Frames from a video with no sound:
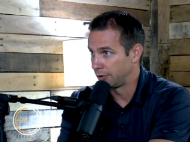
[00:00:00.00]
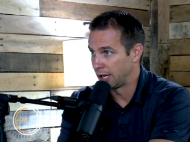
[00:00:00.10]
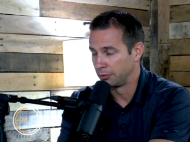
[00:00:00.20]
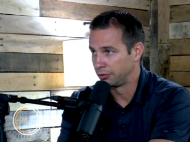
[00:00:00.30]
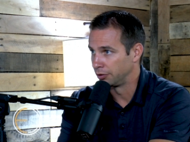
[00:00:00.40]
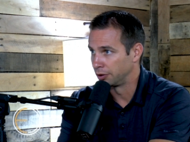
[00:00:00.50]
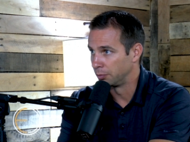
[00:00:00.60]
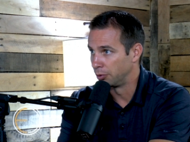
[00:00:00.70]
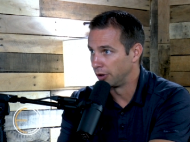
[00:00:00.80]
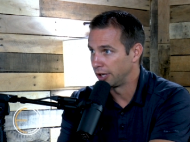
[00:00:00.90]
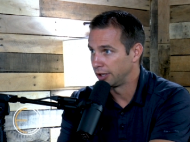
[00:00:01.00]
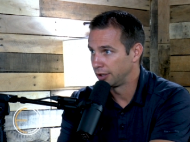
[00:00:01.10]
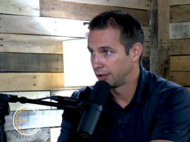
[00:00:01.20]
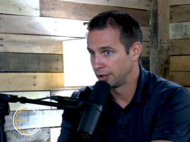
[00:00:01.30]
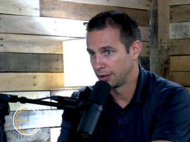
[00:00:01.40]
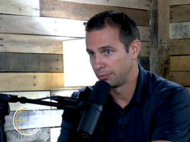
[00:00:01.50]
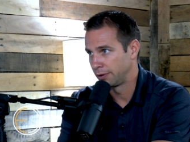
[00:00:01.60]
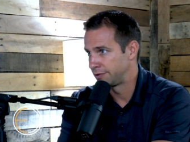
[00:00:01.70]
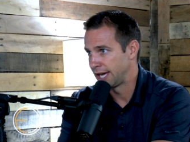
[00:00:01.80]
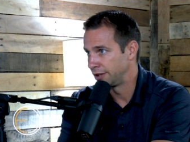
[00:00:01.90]
when I was a little boy, like
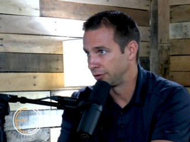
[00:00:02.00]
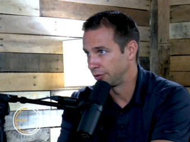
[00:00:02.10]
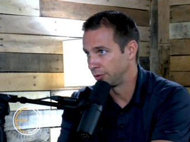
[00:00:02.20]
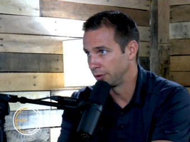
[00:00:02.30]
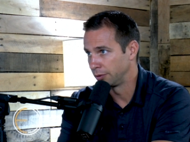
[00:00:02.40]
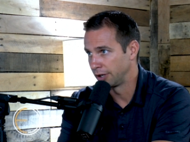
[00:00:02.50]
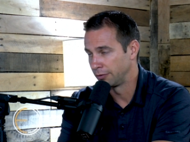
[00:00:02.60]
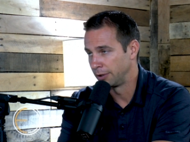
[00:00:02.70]
10 years old or whatever.